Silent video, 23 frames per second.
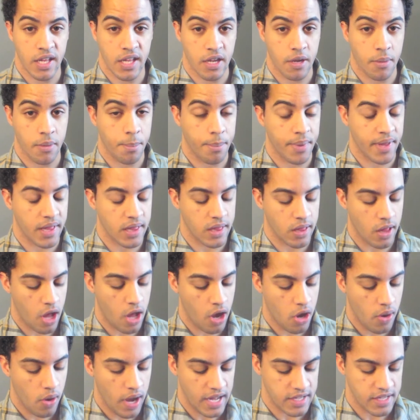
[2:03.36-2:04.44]
linked
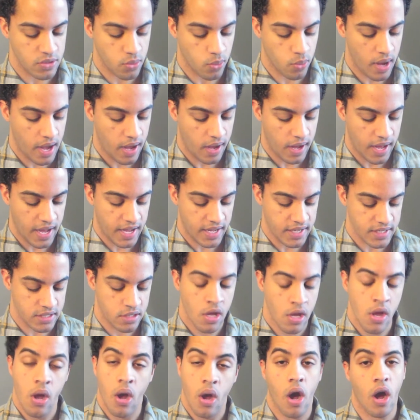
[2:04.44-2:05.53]
below as well as
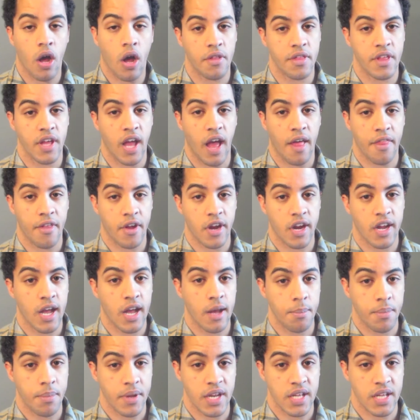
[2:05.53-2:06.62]
all the other
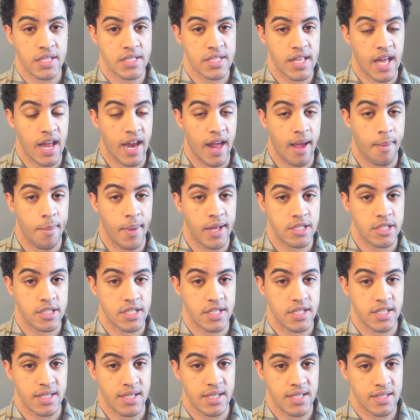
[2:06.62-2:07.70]
companies that I
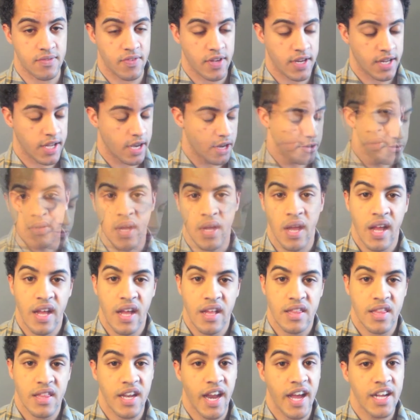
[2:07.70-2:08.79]
mentioned in this video.
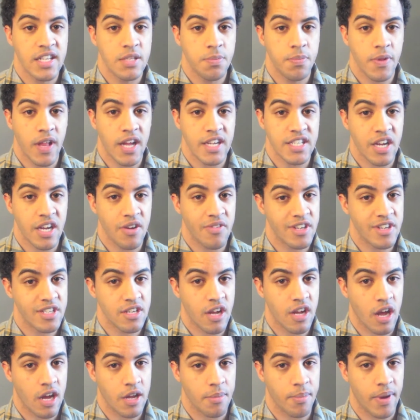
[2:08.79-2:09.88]
The next blush I want to
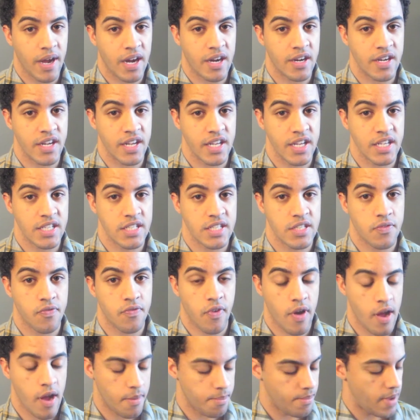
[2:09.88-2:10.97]
talk about is
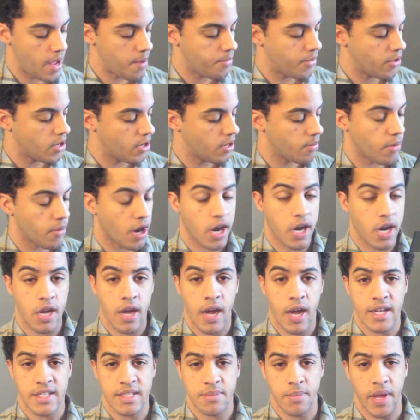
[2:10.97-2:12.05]
from My Beauty Mark
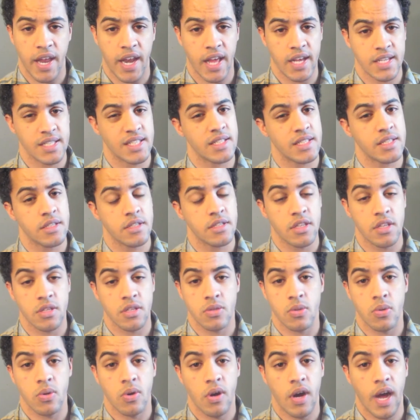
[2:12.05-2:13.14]
Cosmetics. This is the
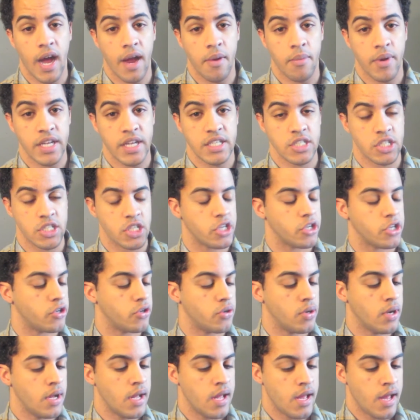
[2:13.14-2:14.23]
school I went
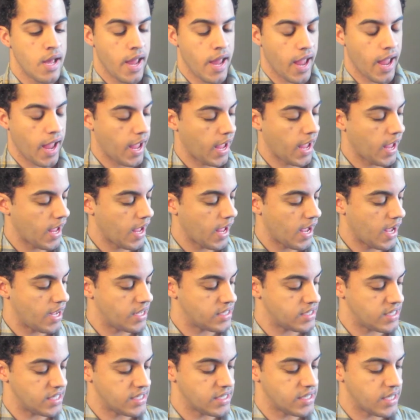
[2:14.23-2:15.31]
to
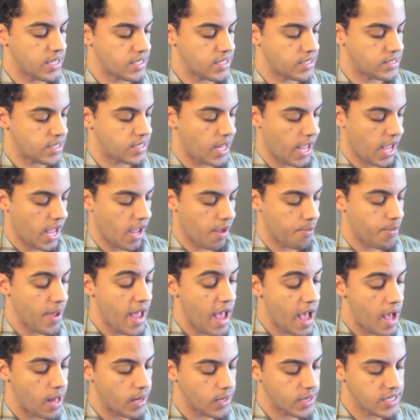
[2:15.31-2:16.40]
and this is a
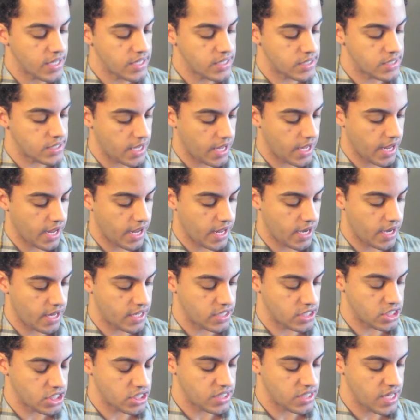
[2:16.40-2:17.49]
palette and it
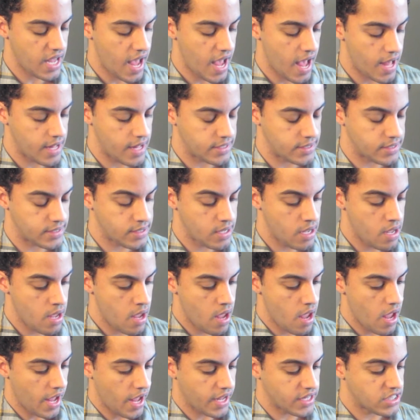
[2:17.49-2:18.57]
just has
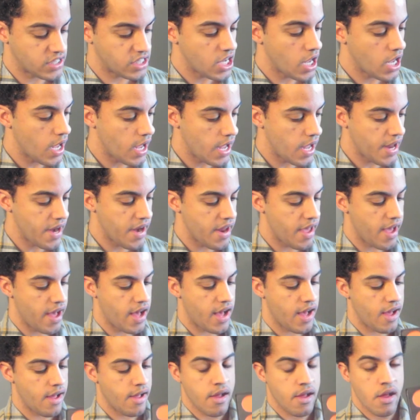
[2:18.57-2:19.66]
a ton
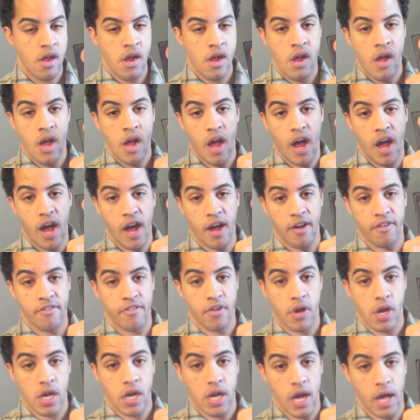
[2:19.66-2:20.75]
of
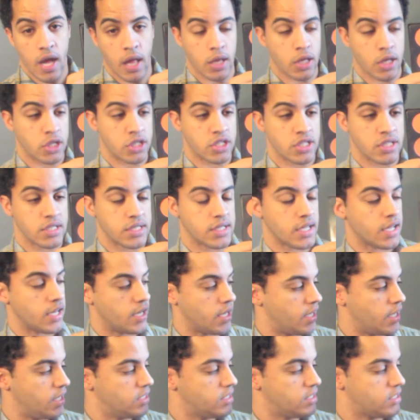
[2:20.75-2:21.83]
colors in
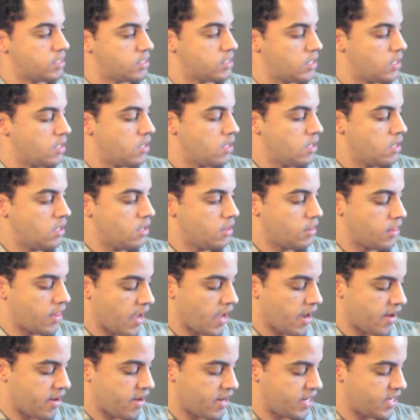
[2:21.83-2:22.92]
it.
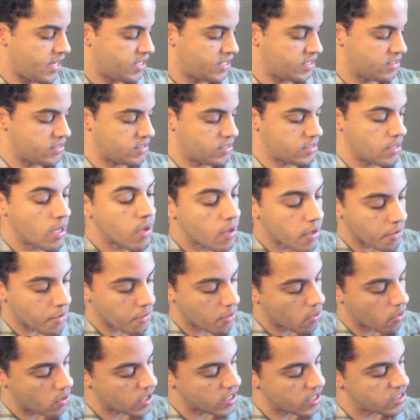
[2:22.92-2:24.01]
There is an
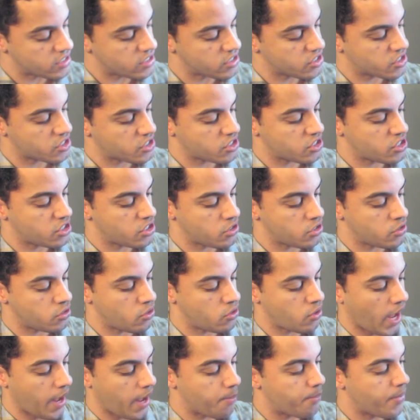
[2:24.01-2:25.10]
orange
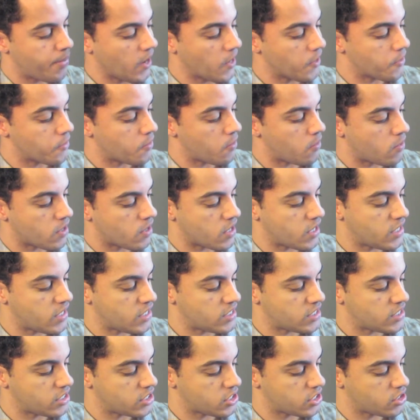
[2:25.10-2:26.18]
to a burnt
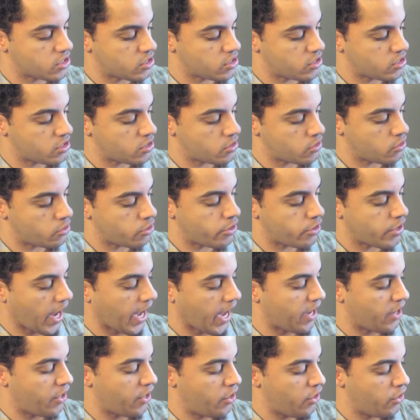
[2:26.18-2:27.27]
orange to a
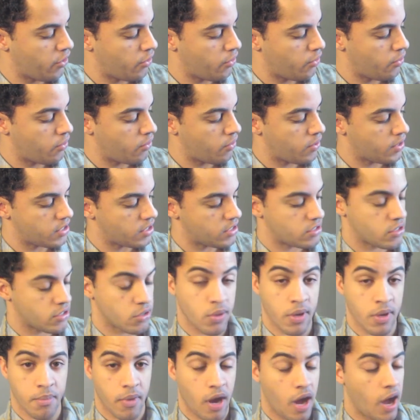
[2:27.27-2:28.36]
nude
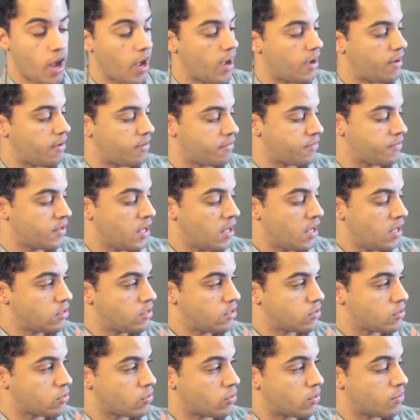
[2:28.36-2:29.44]
to a mauve
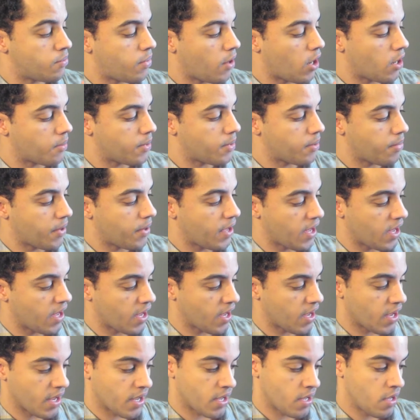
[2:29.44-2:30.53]
to a Barbie
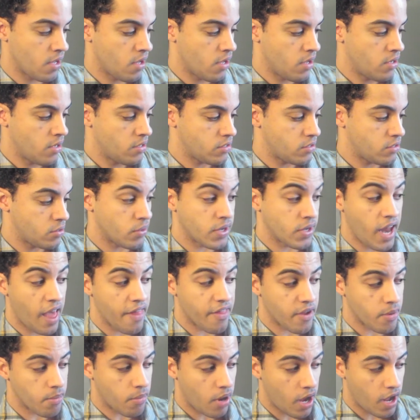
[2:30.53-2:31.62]
pink to
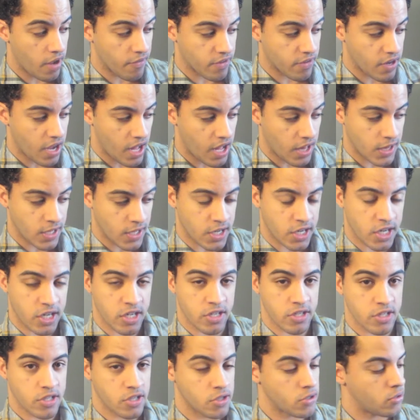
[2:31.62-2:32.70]
another mauve
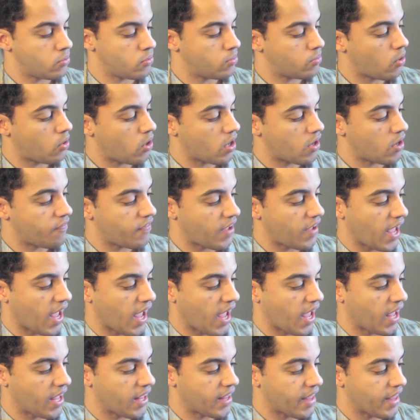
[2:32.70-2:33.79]
color to more of
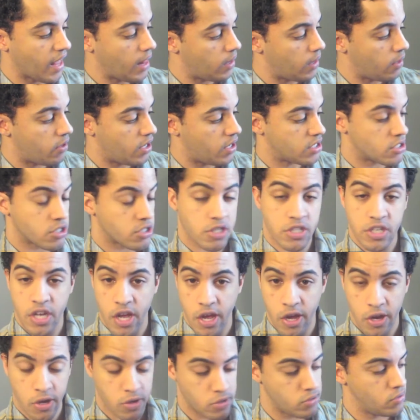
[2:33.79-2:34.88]
a yellow
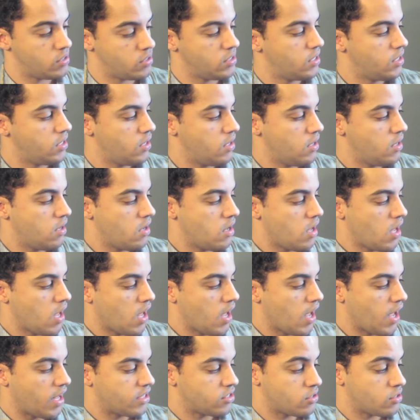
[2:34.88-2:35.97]
undertone
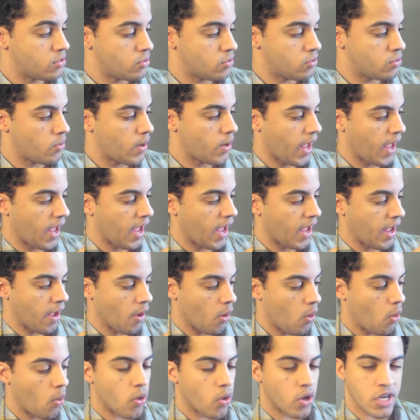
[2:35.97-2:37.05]
to a
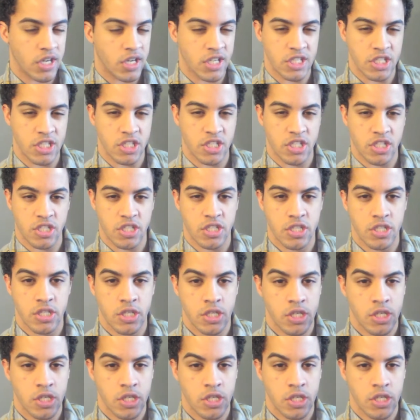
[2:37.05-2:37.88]
orange